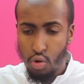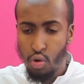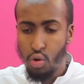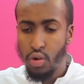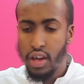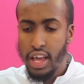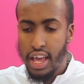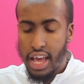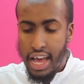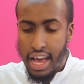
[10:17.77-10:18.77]
who
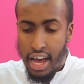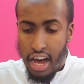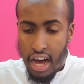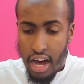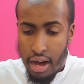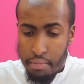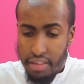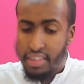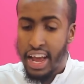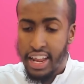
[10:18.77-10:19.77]
uh, are
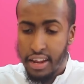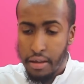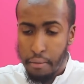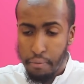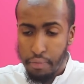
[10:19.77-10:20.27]
misguided.